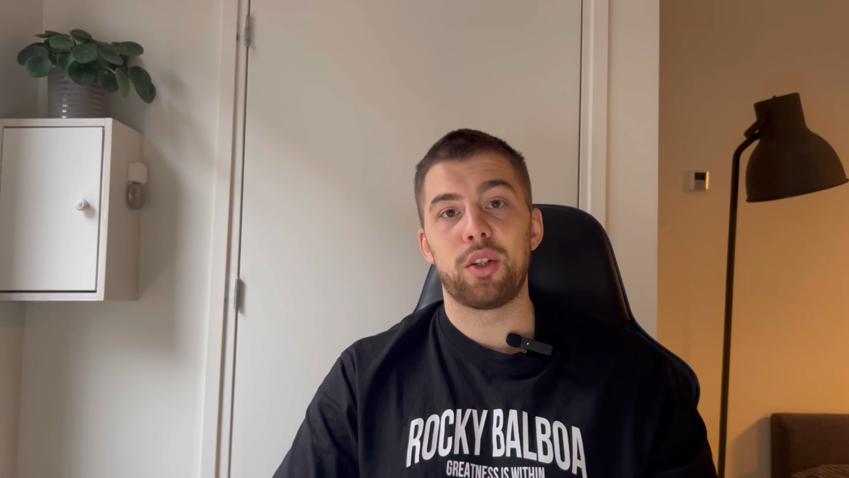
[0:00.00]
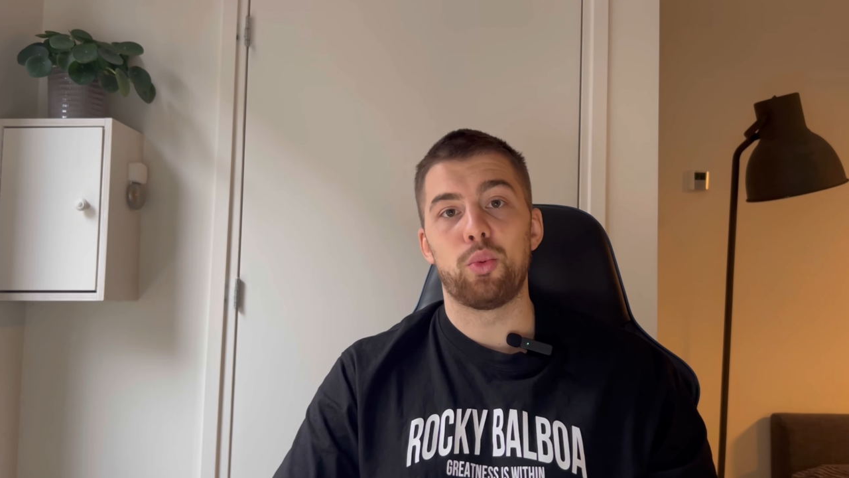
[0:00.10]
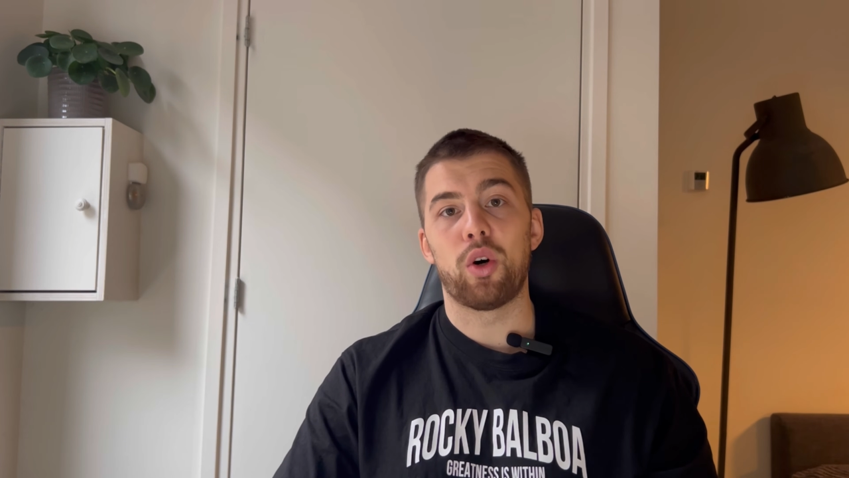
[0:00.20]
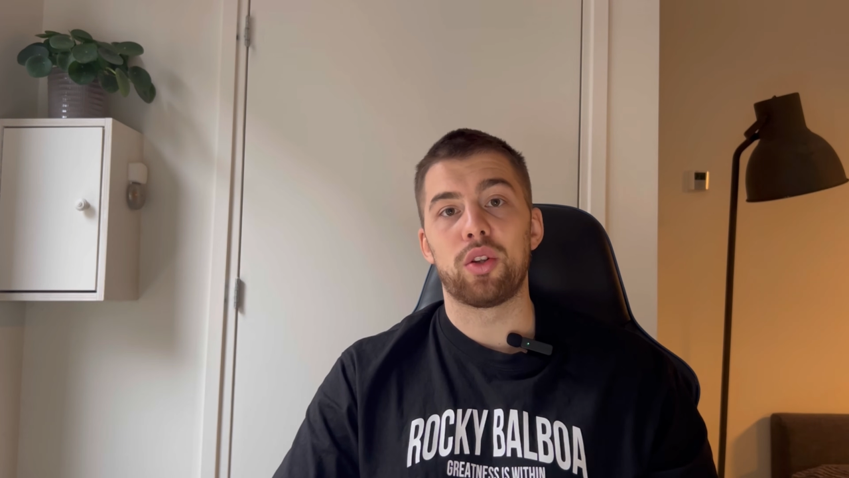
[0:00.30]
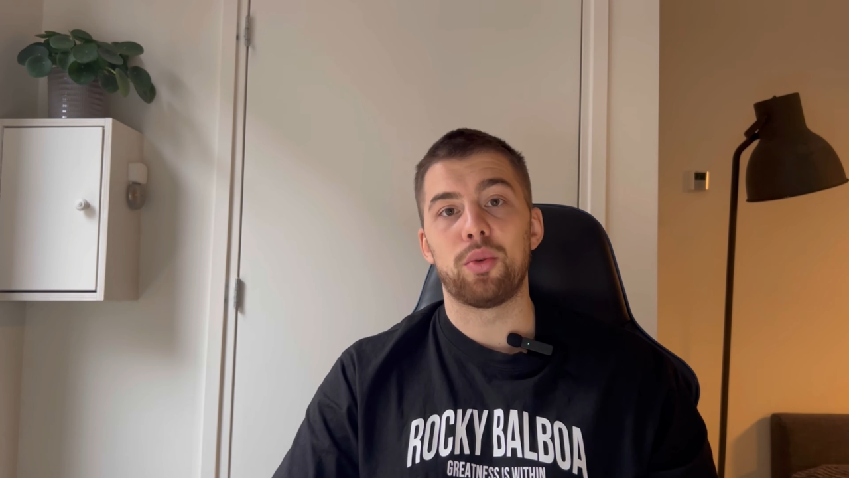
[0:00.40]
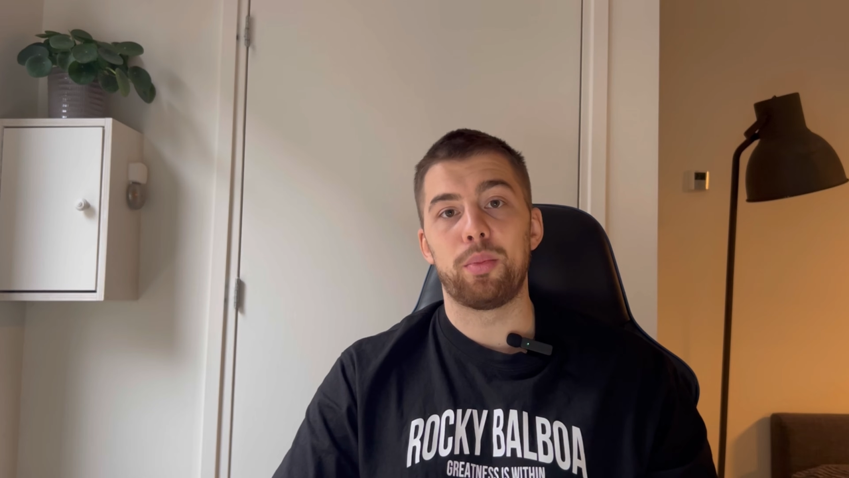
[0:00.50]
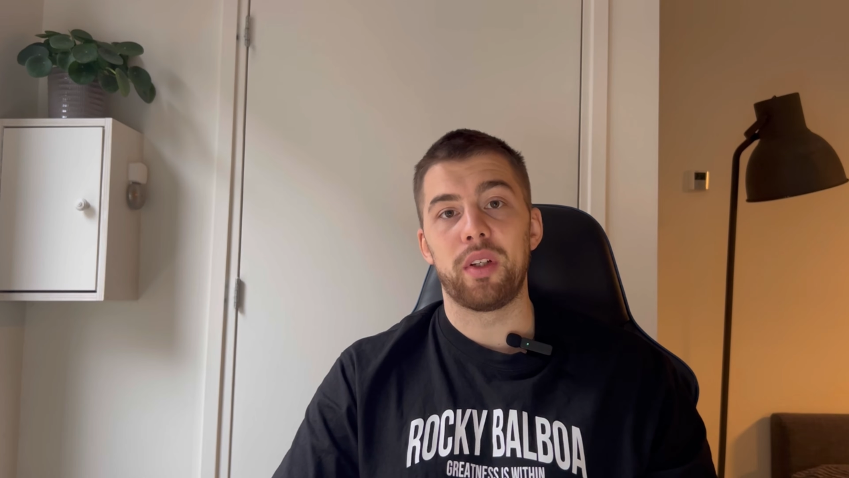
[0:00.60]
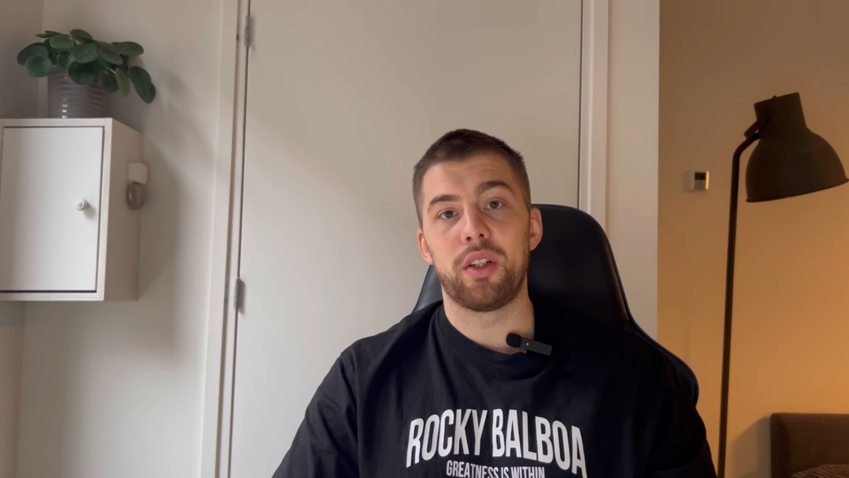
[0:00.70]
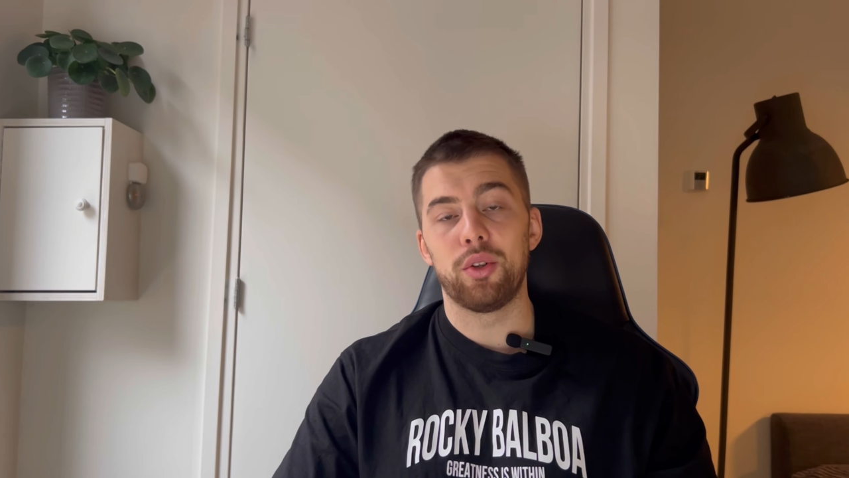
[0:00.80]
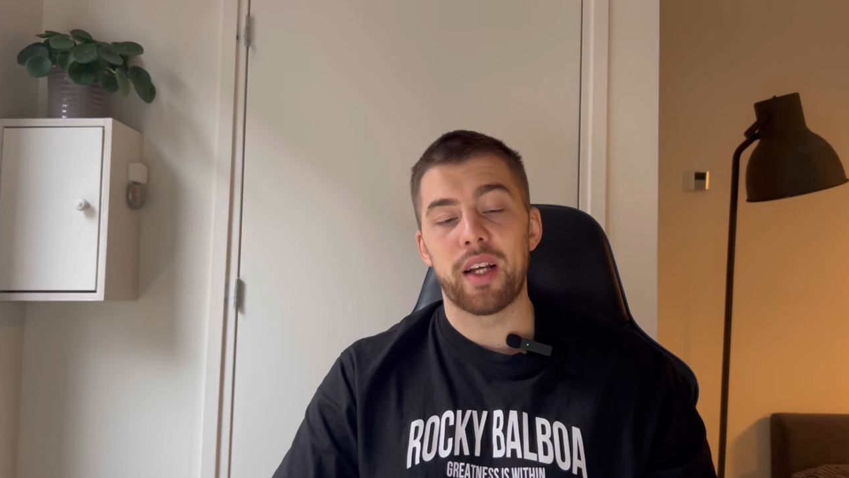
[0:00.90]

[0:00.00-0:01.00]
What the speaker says: you want to be good